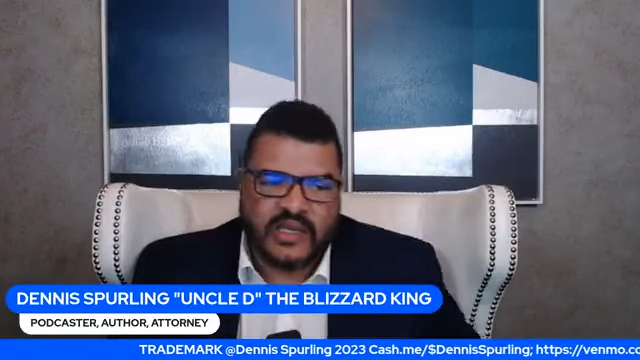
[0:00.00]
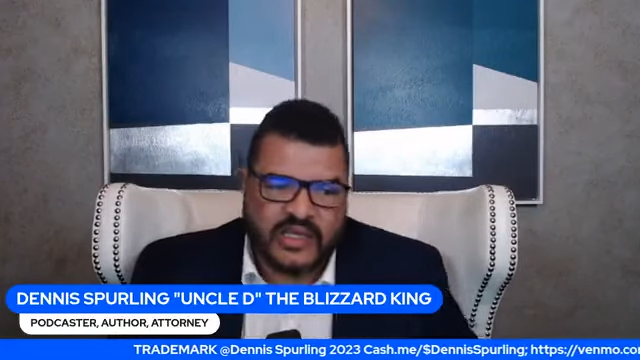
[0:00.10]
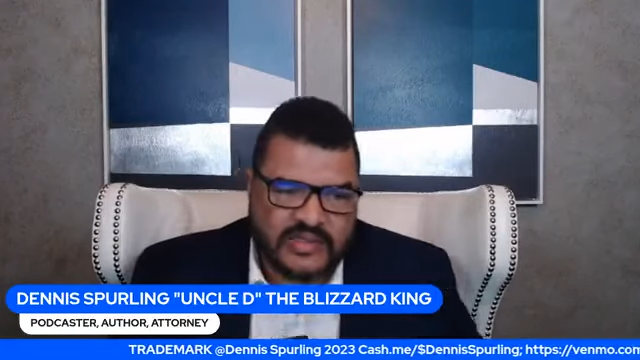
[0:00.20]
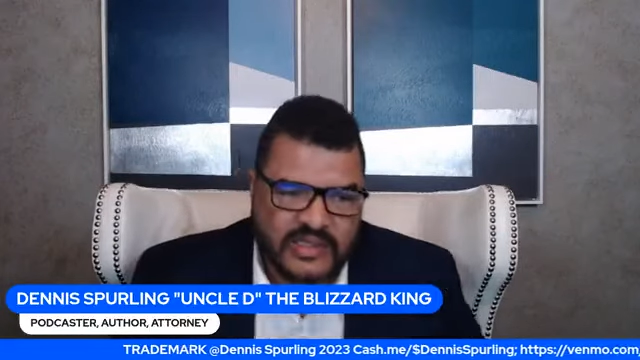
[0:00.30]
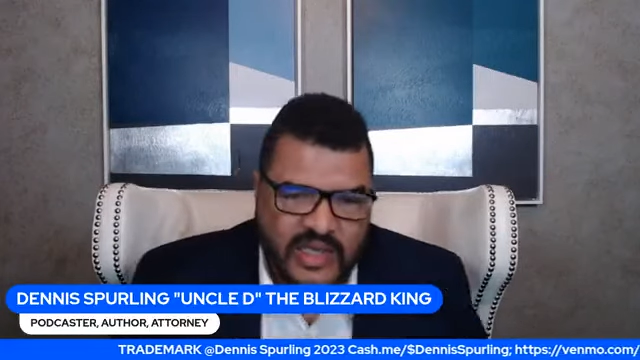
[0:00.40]

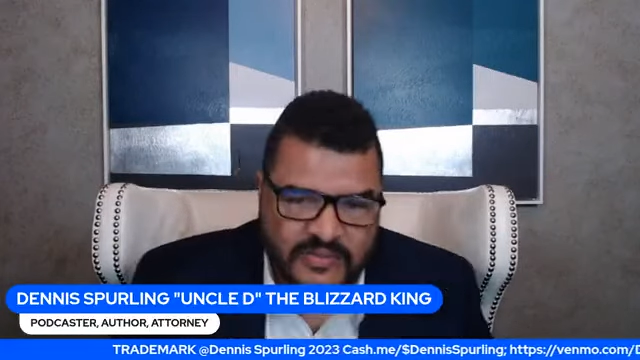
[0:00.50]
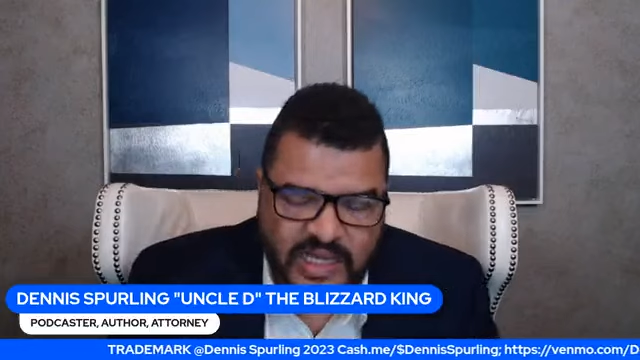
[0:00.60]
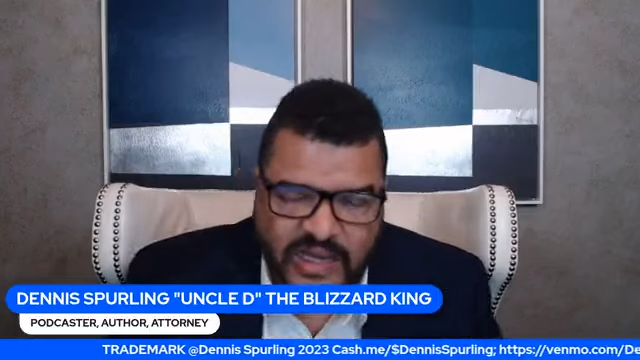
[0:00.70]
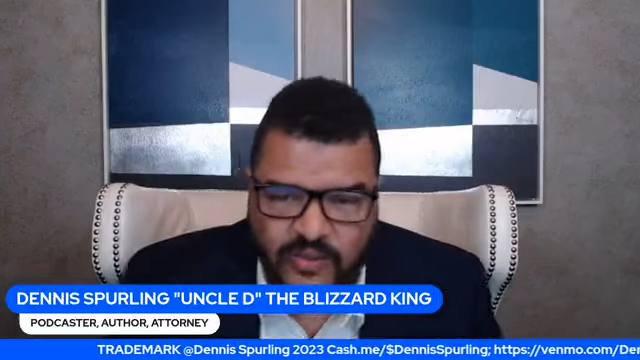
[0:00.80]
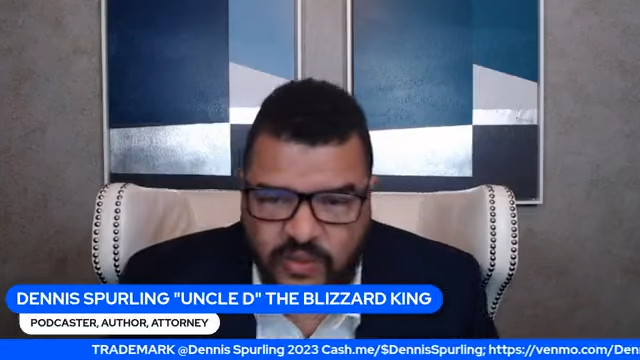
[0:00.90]
And see, I'm
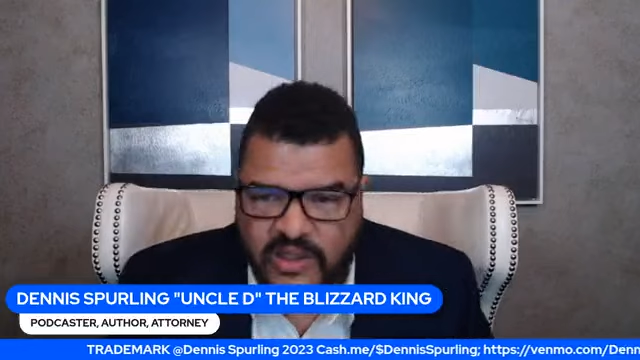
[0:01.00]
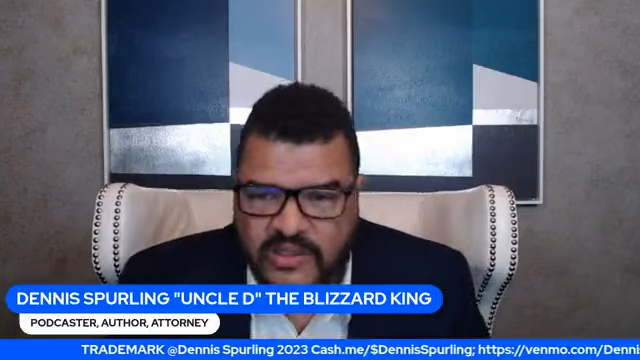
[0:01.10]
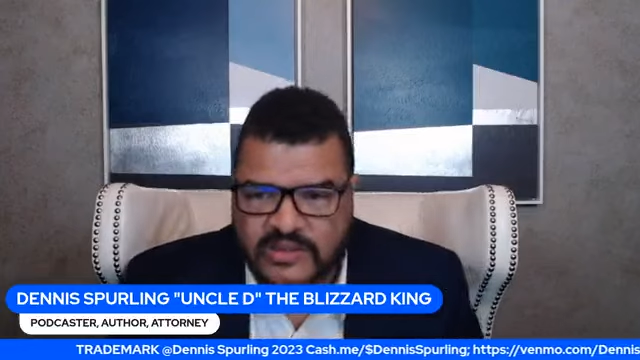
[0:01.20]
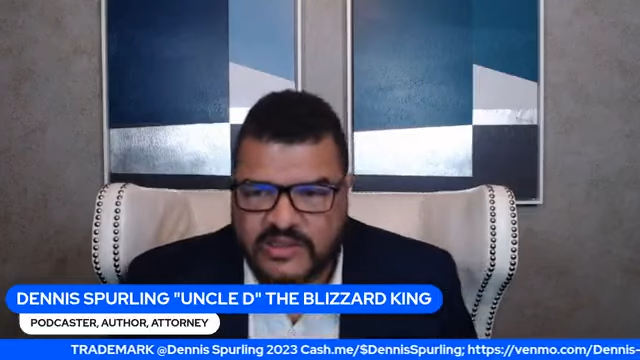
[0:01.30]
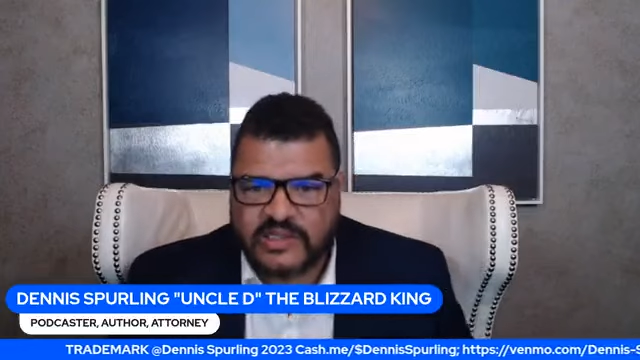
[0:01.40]
not
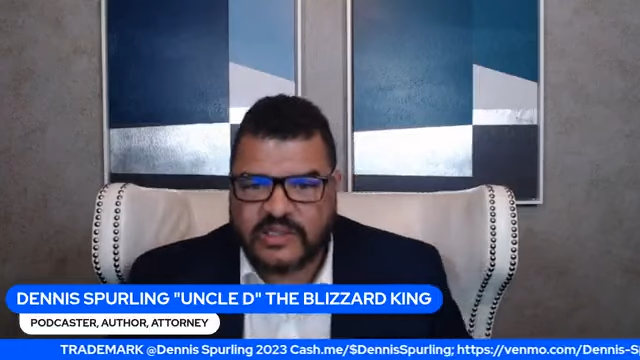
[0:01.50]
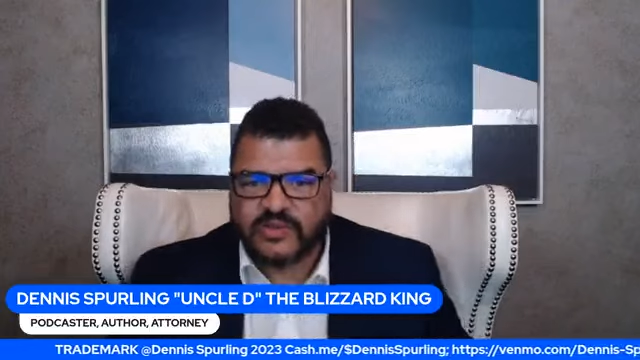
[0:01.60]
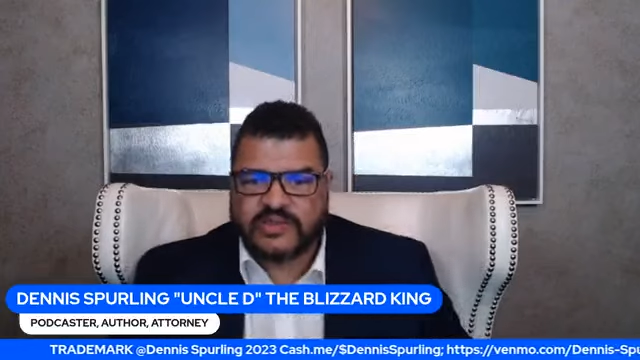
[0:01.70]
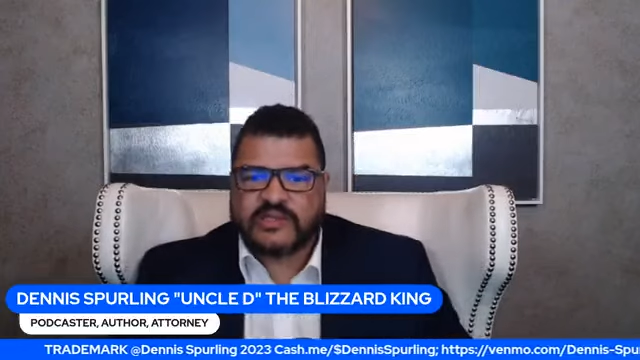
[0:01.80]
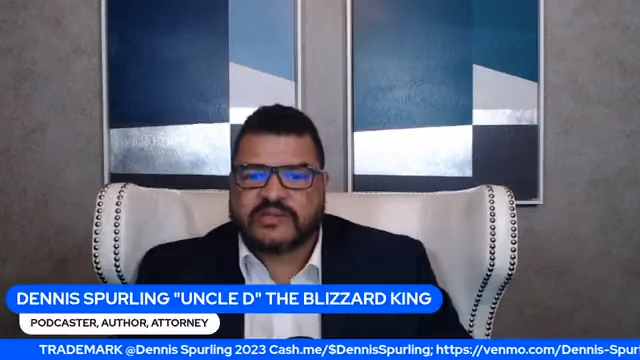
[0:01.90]
one to deal
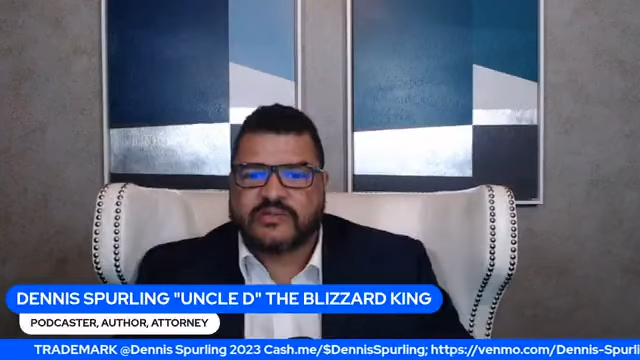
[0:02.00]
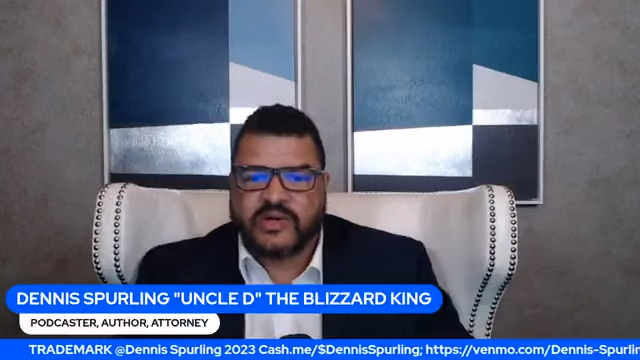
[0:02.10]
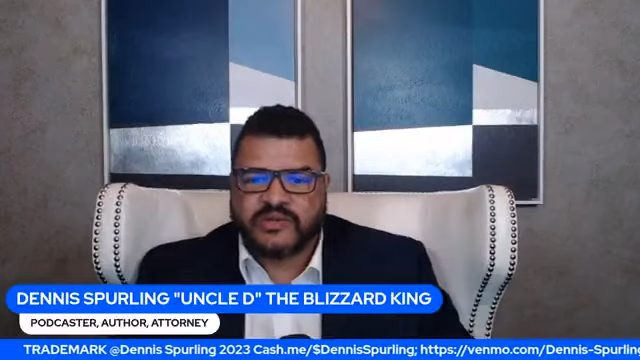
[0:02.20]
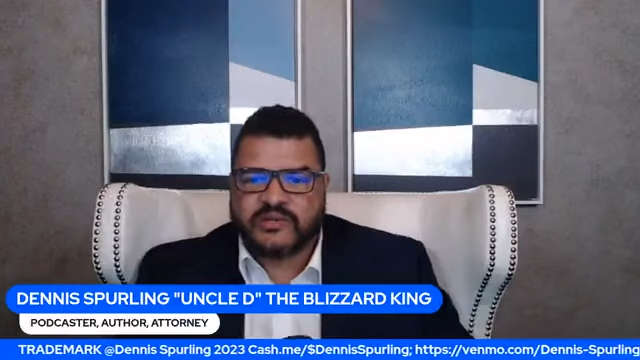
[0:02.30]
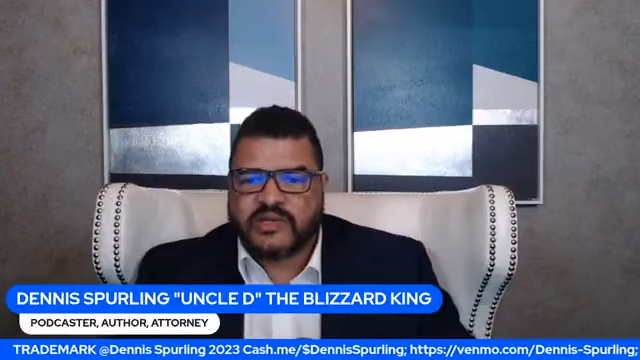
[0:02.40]
with these
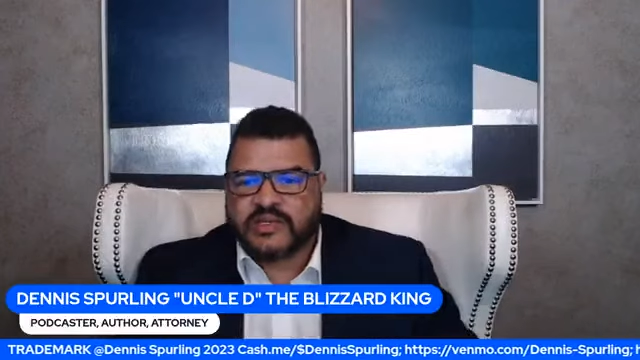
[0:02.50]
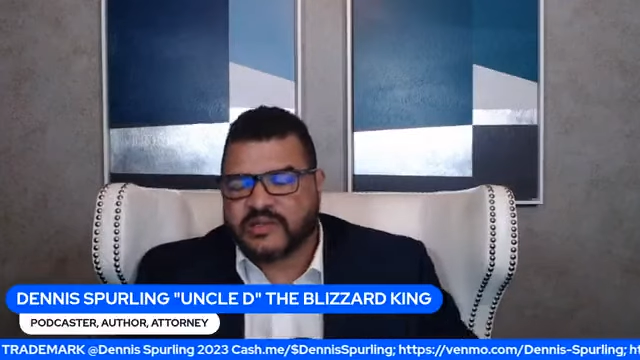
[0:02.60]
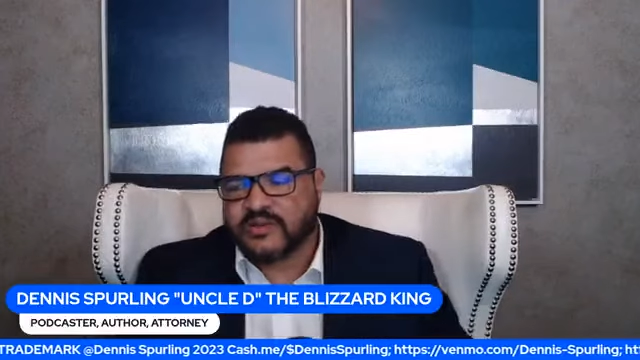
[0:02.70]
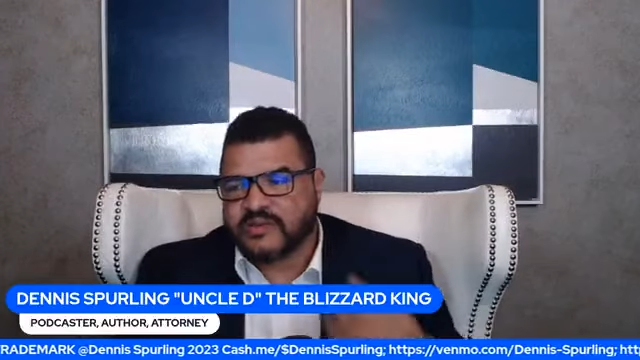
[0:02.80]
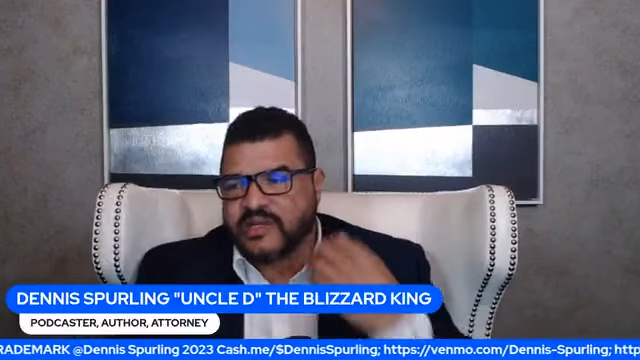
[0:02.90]
emotional
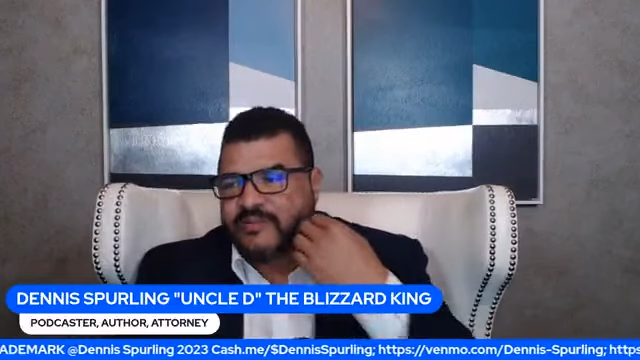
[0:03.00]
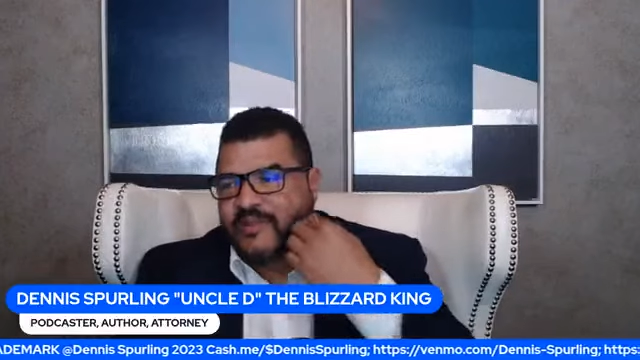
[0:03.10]
issues.